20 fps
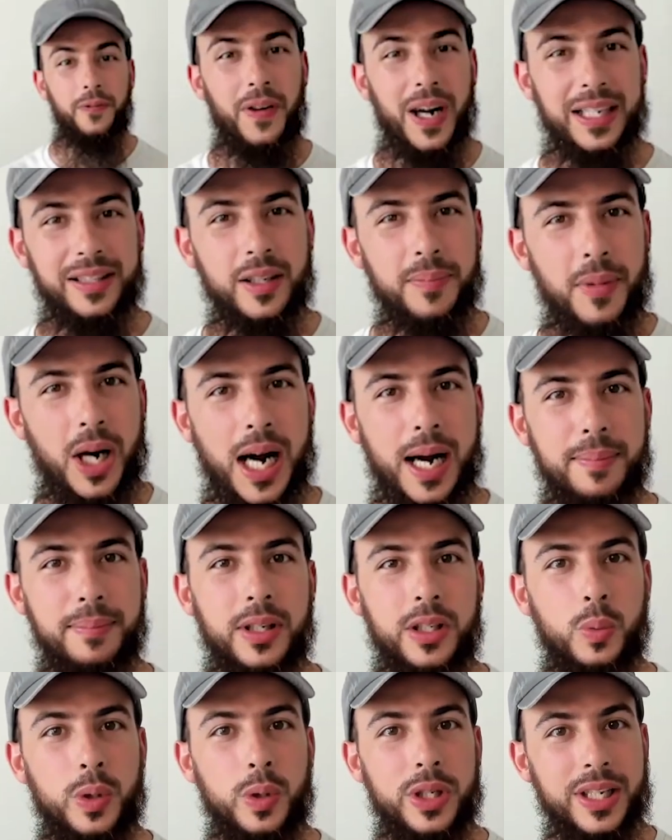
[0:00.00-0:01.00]
The fact fact that
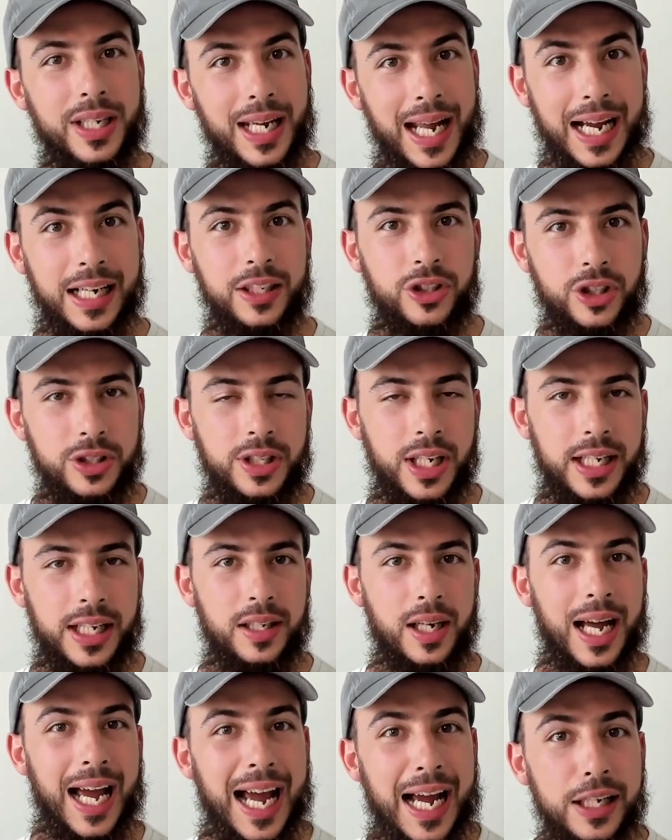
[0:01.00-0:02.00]
Mohammed was an action taker